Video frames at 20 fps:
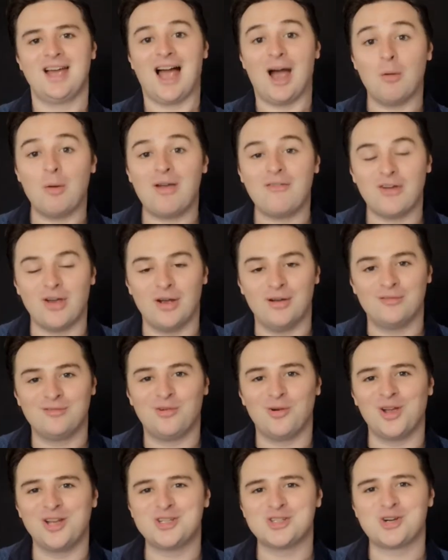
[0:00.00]
However,
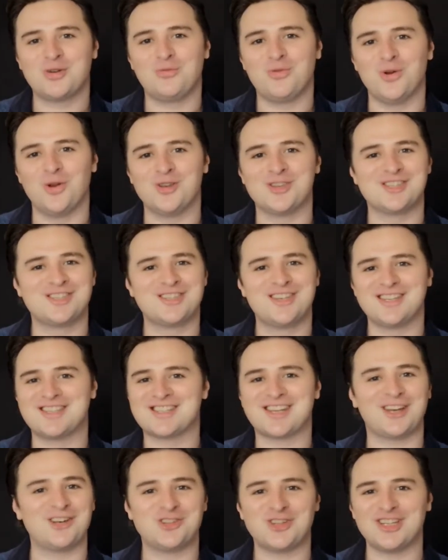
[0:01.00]
for introverts, this
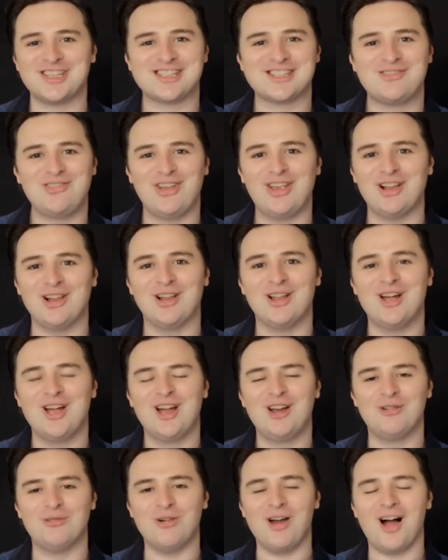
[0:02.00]
can just feel
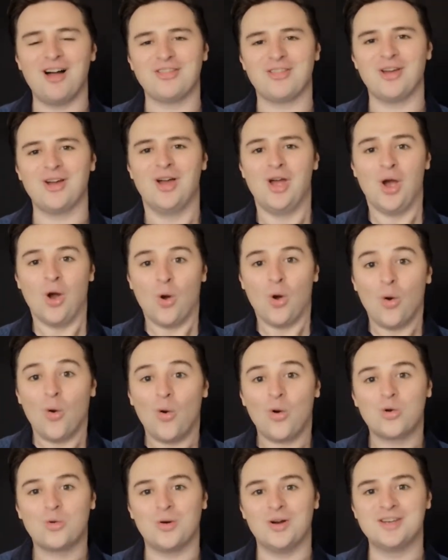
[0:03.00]
rather
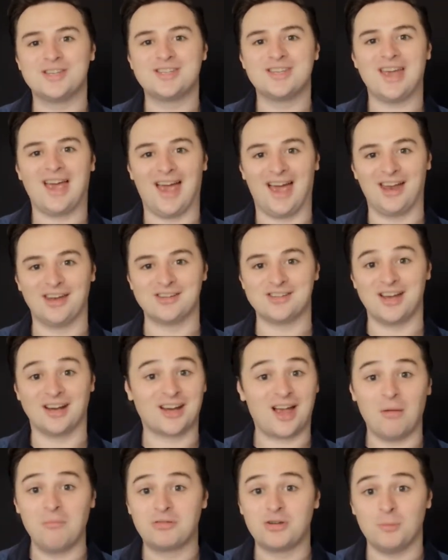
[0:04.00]
awkward and
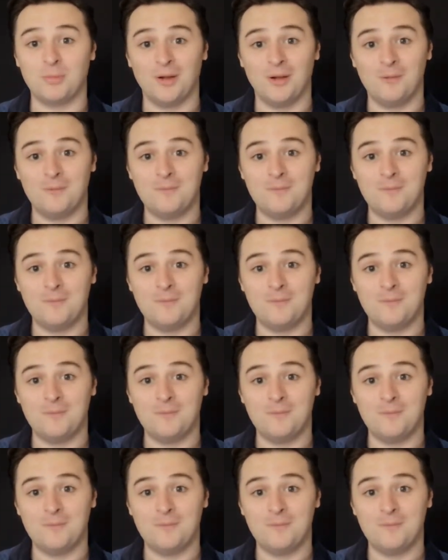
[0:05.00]
uncomfortable.